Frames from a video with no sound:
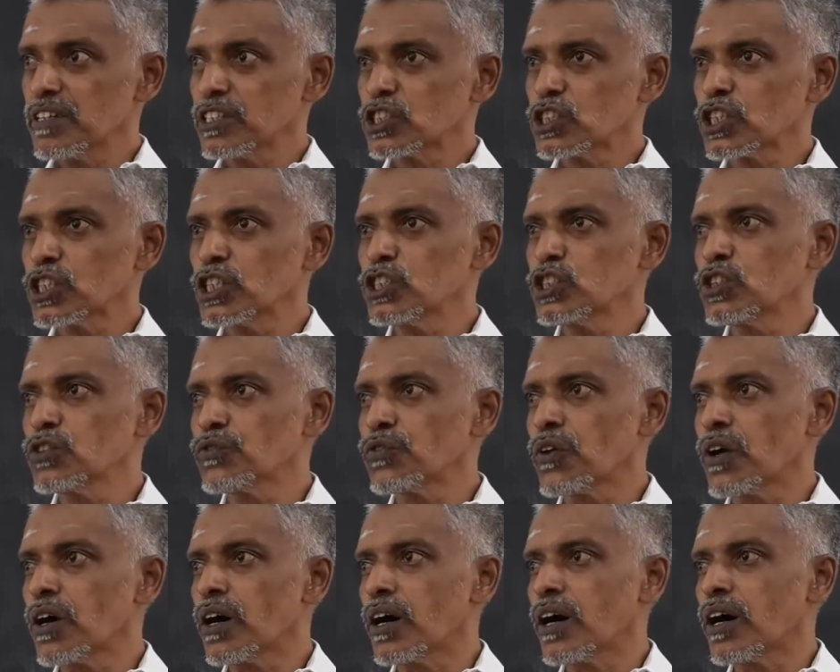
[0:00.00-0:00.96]
search
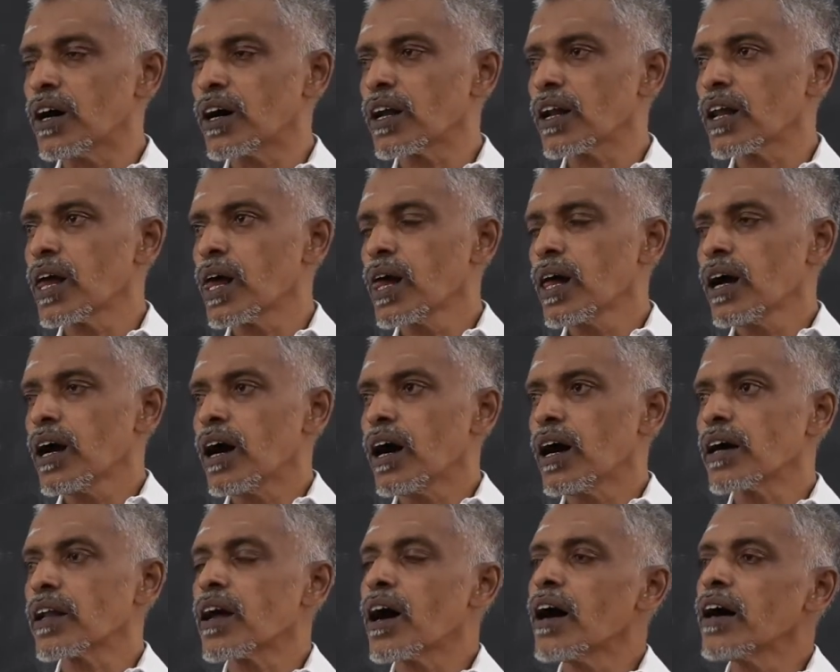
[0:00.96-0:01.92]
for
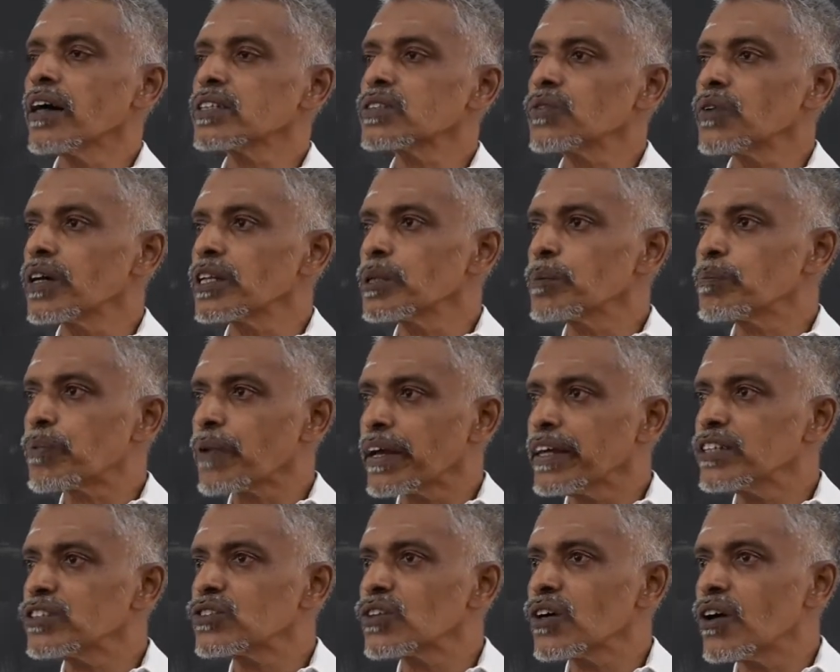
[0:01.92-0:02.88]
or ask for the price